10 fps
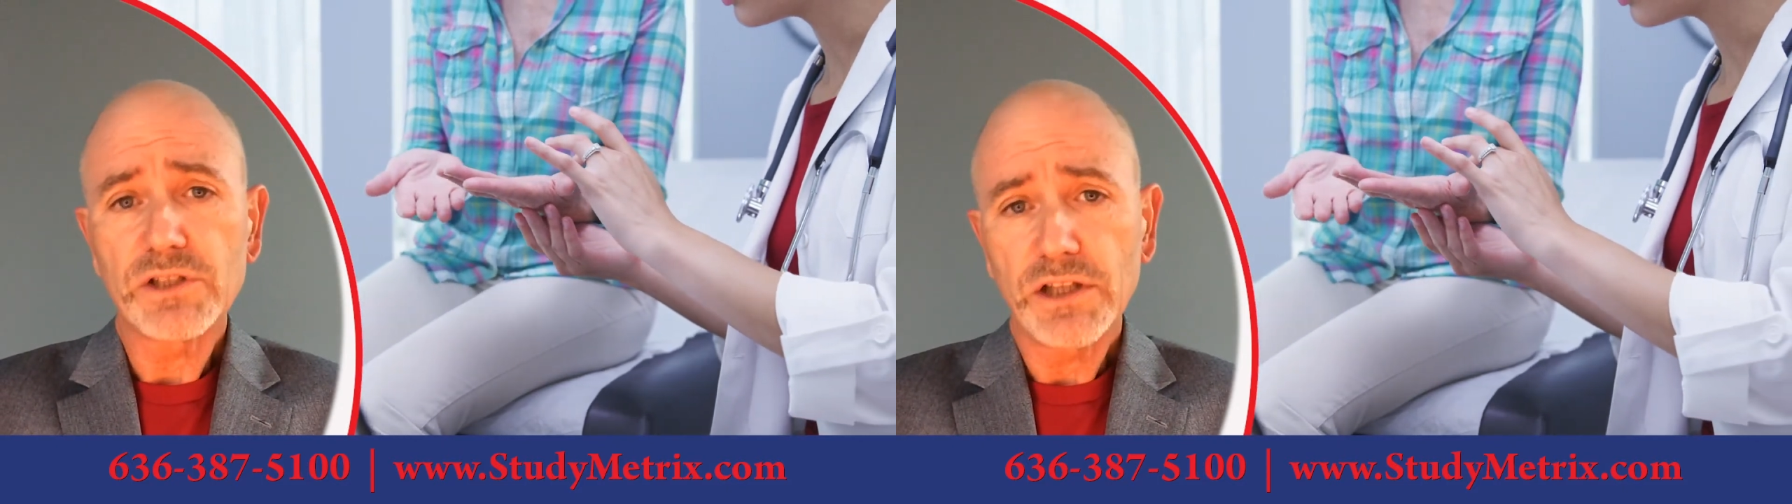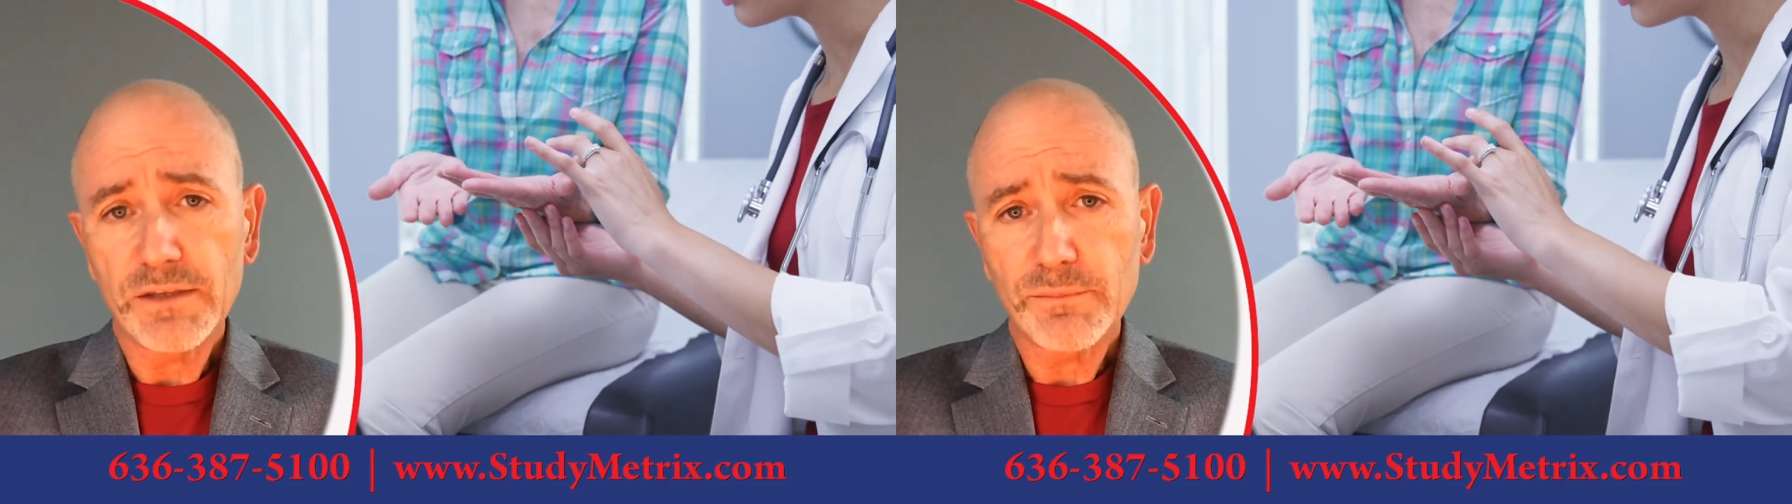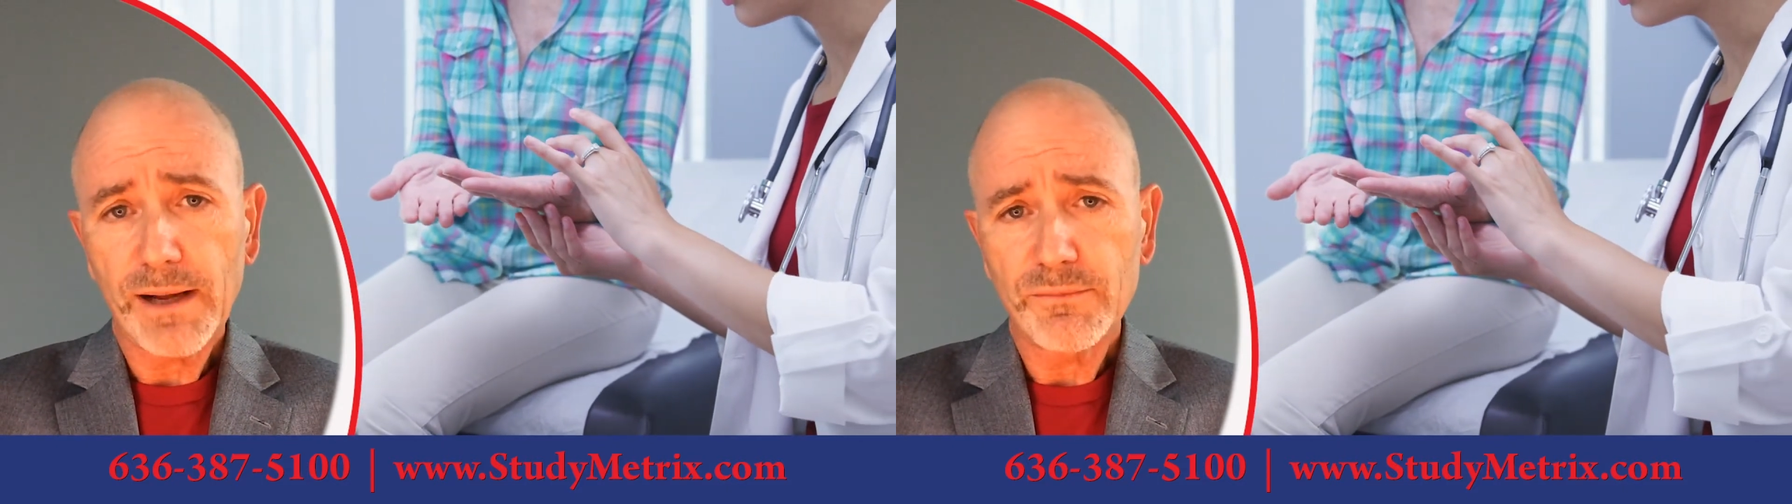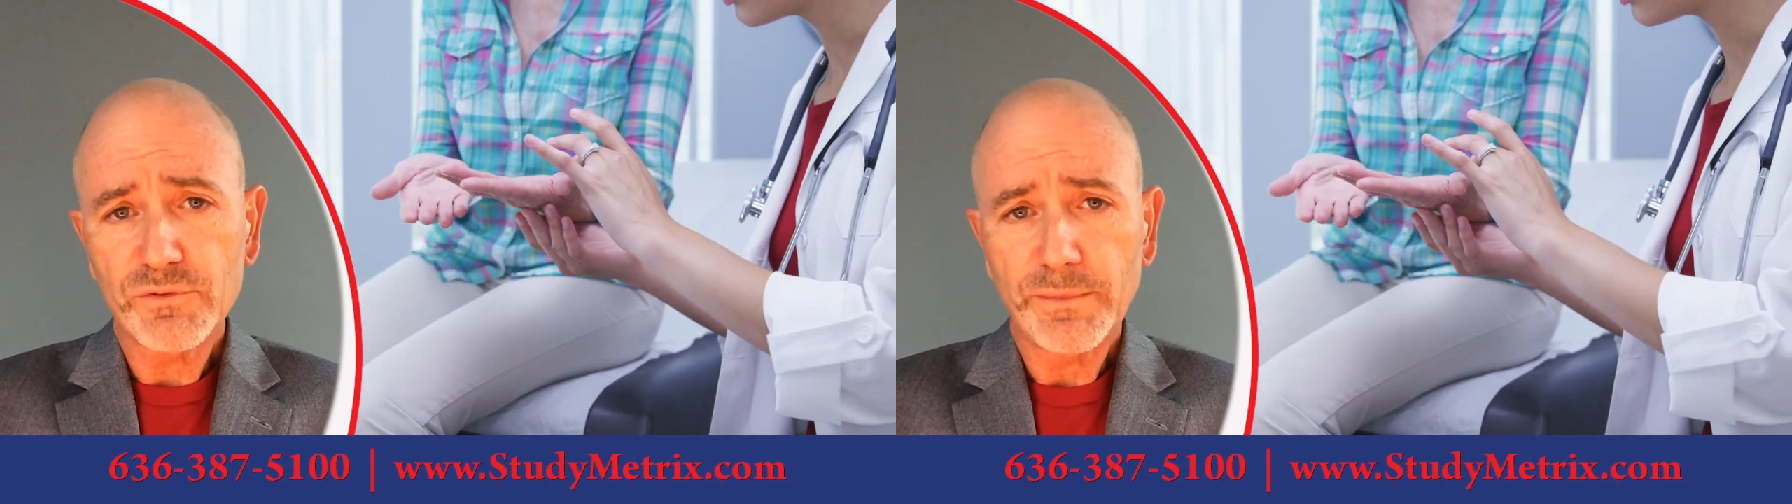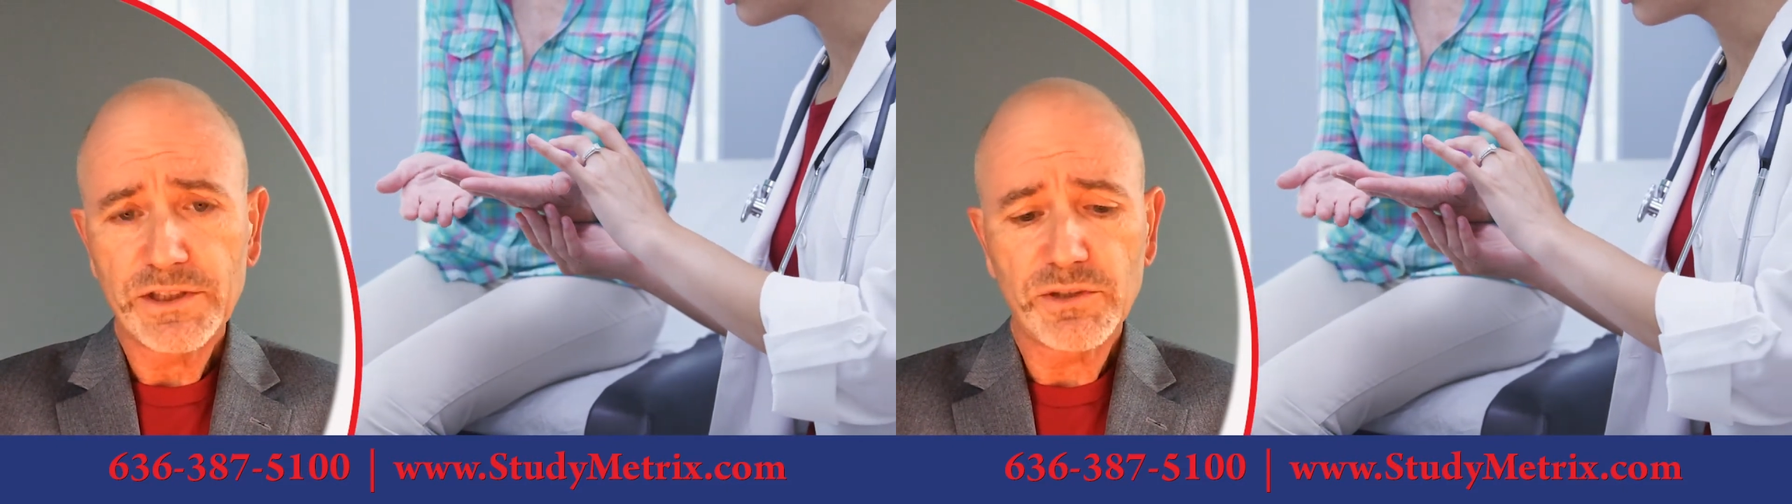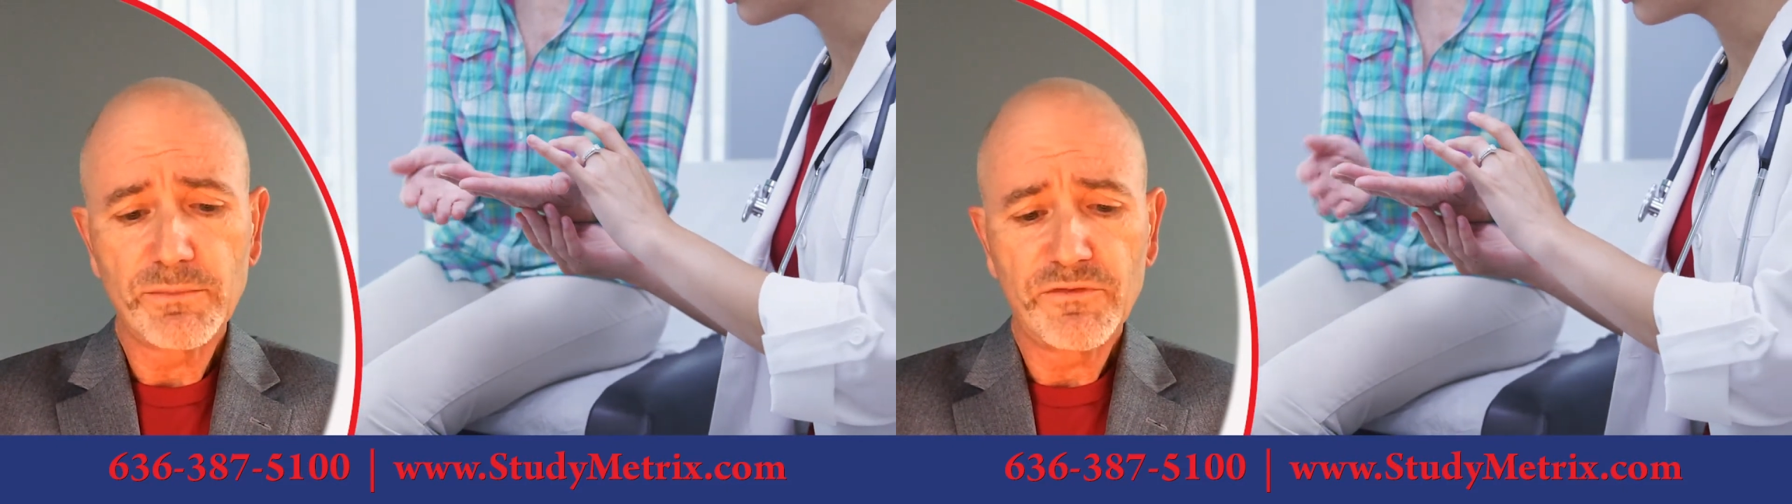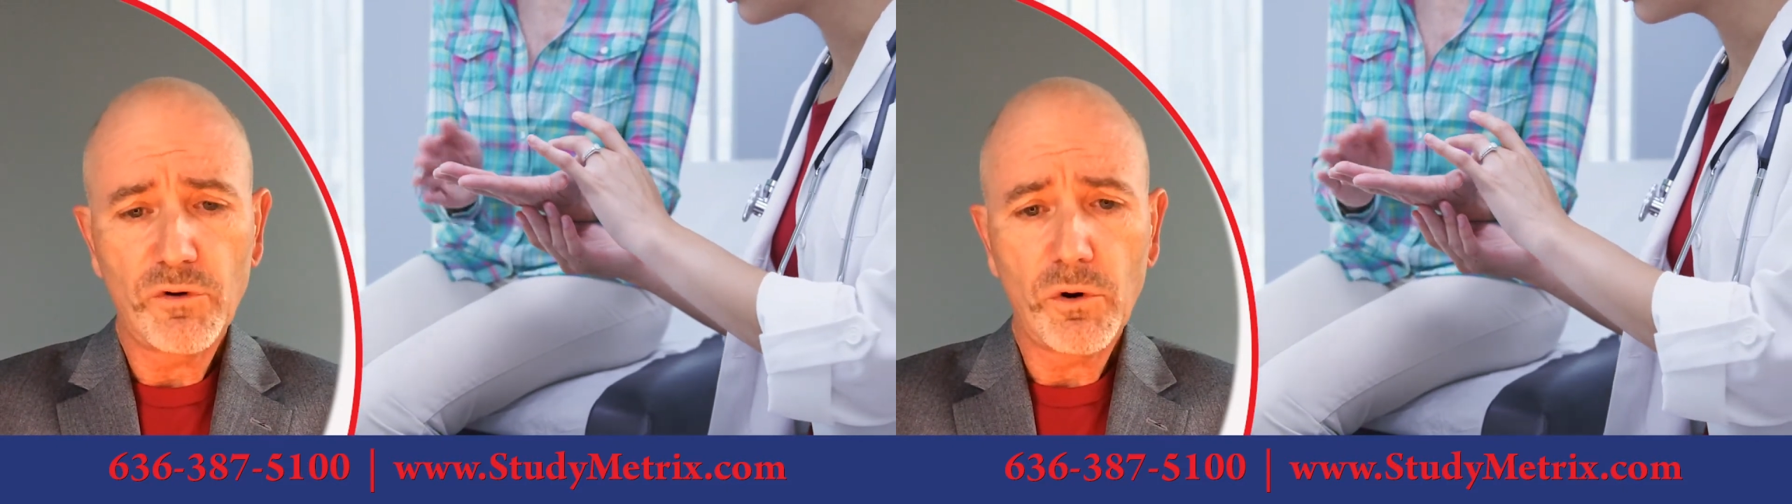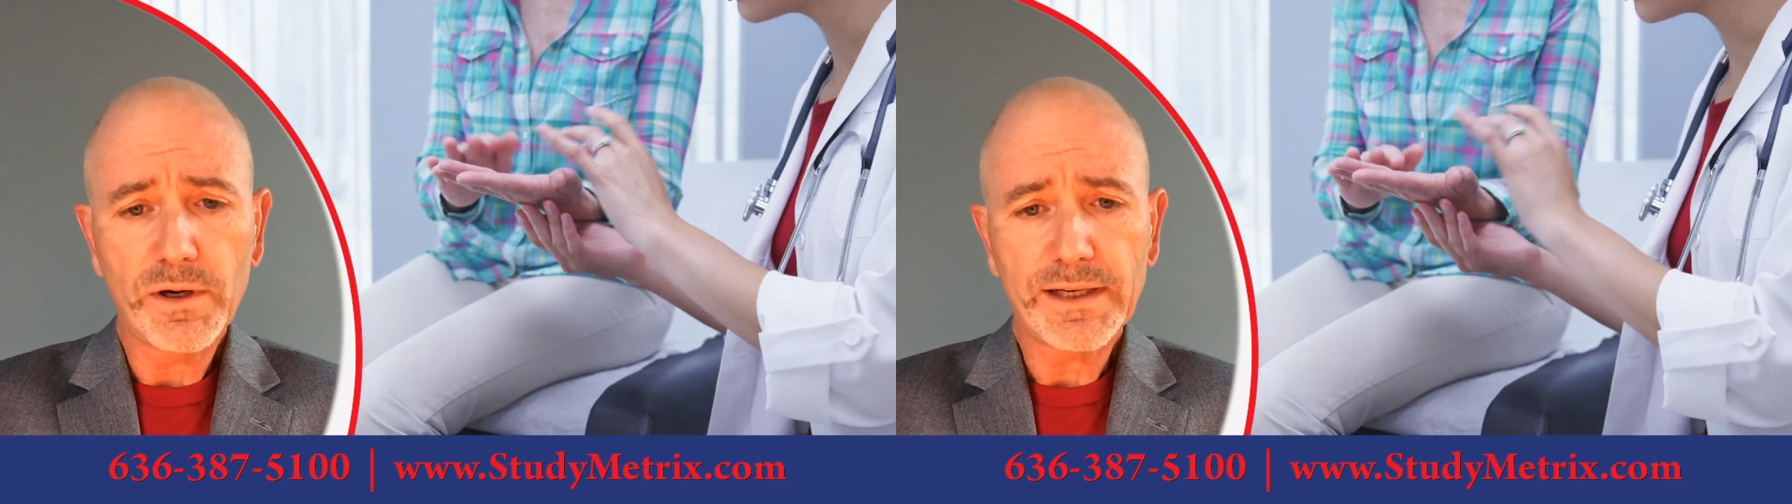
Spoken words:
lung problems we mentioned before,